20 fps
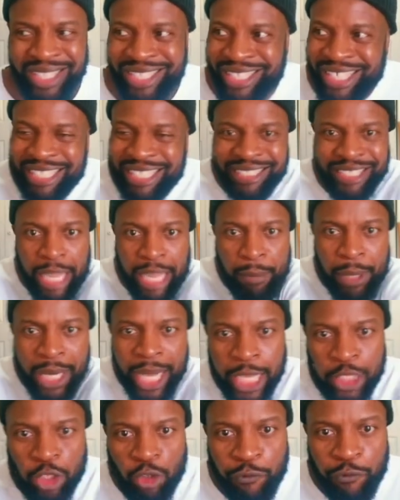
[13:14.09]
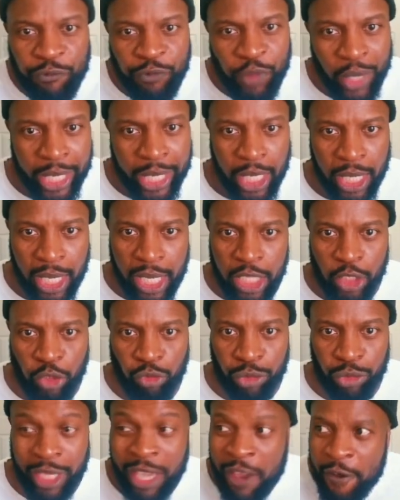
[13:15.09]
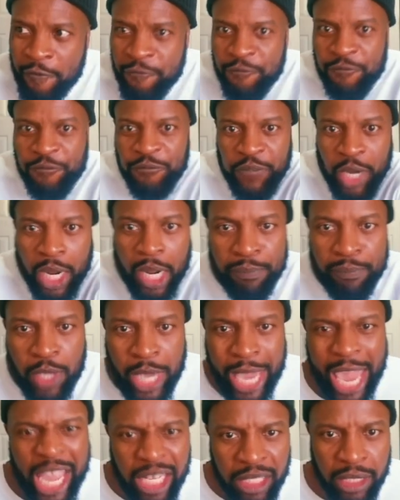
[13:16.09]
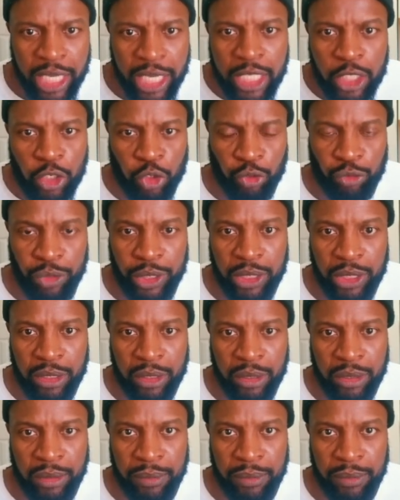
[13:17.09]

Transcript: Destabilize your fucking country. Fuck up your industry.